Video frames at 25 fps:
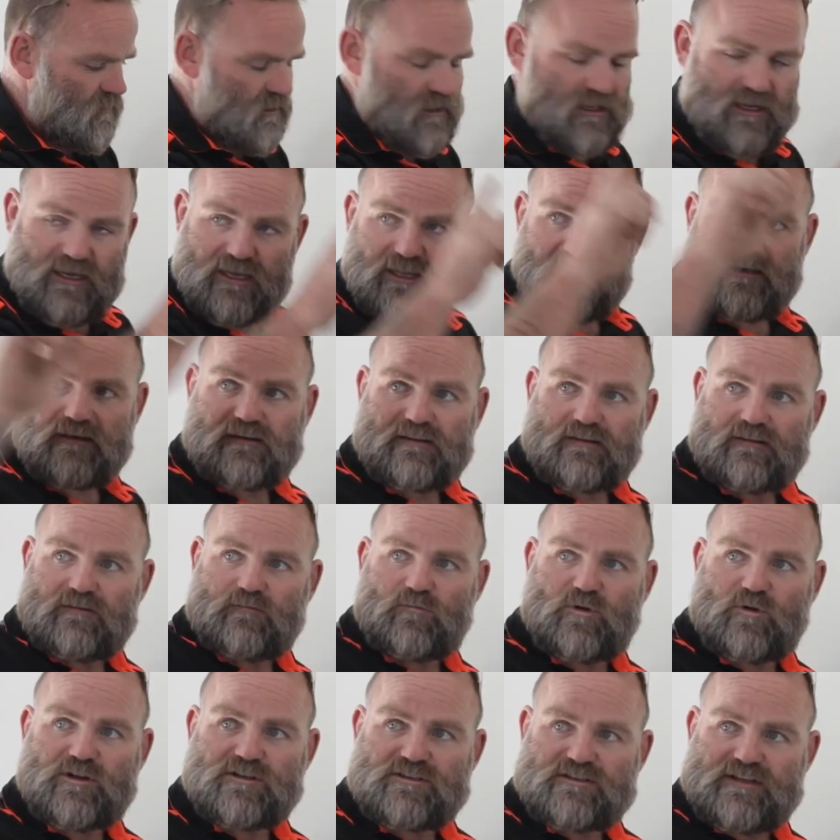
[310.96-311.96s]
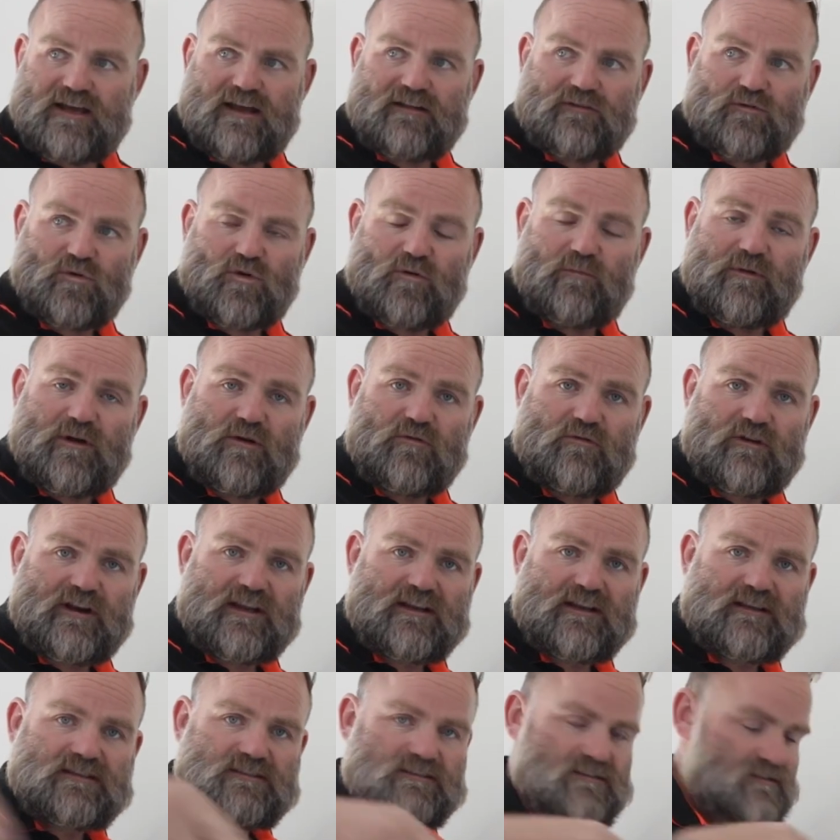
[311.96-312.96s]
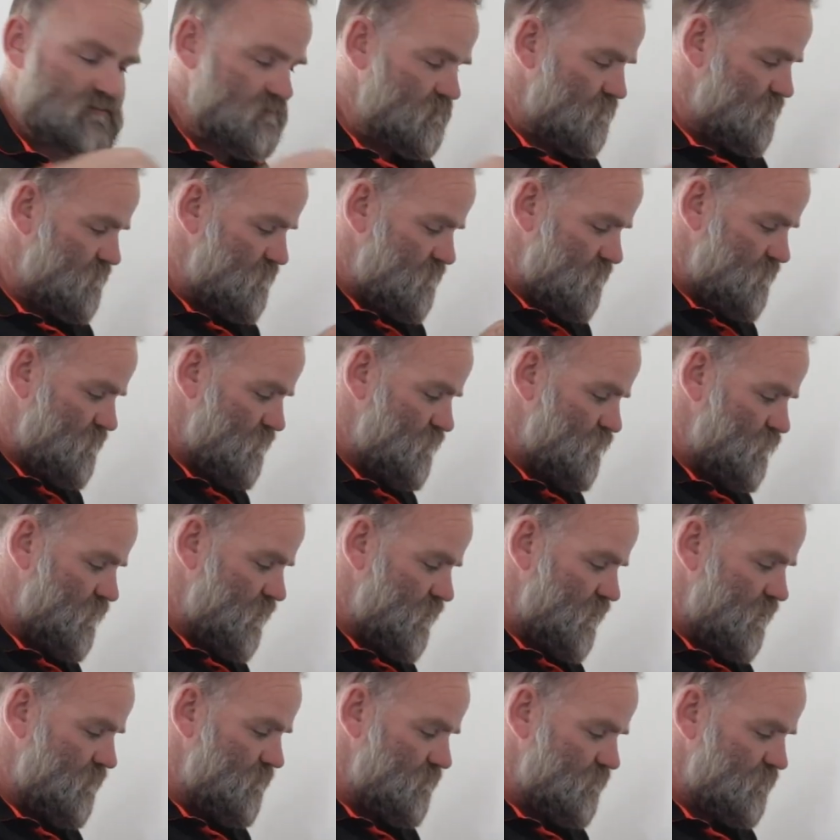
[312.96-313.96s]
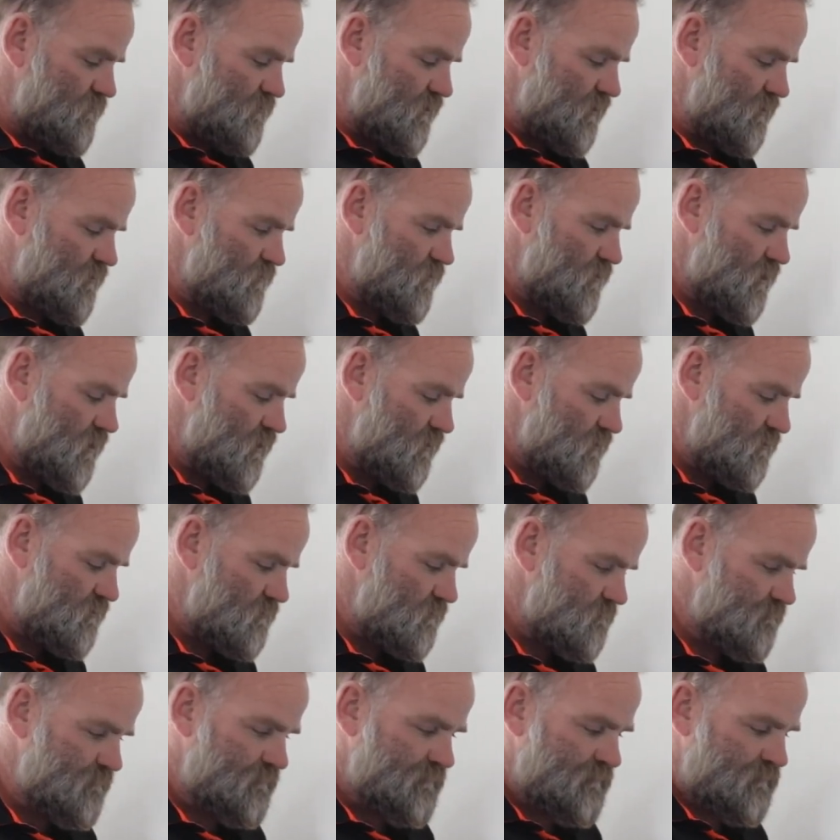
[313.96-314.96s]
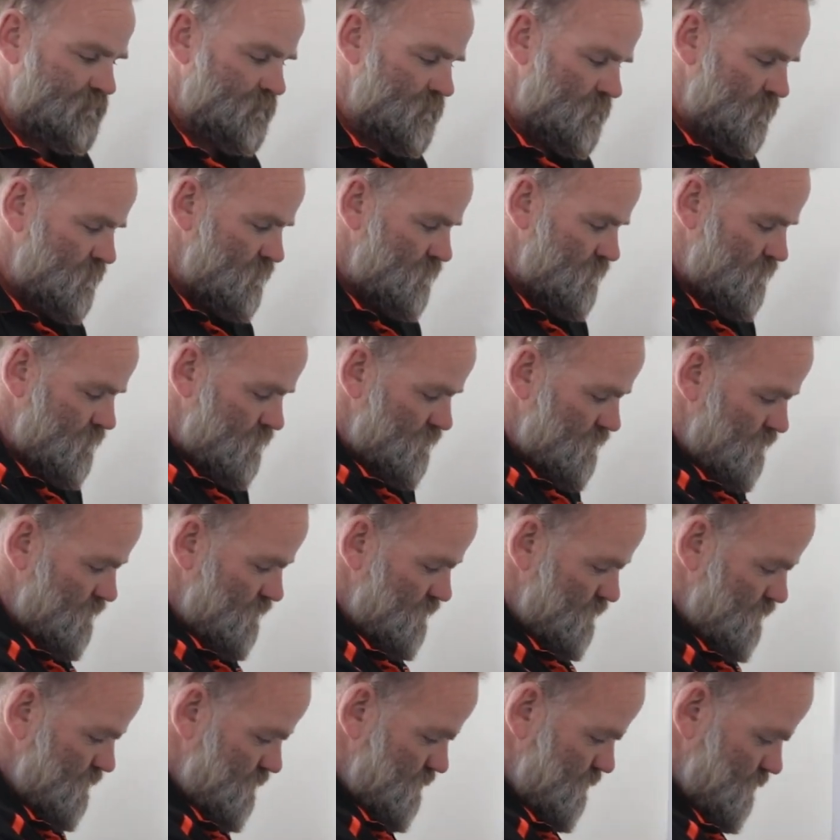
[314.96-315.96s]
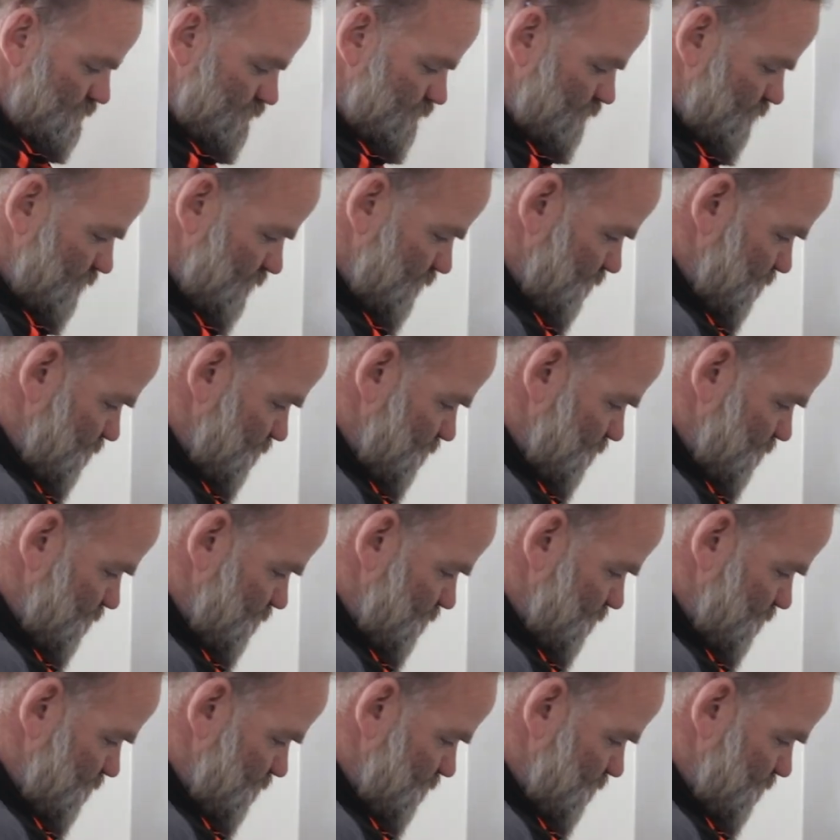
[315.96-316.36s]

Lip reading: and once that doorbell rings you'll get a signal here. It's really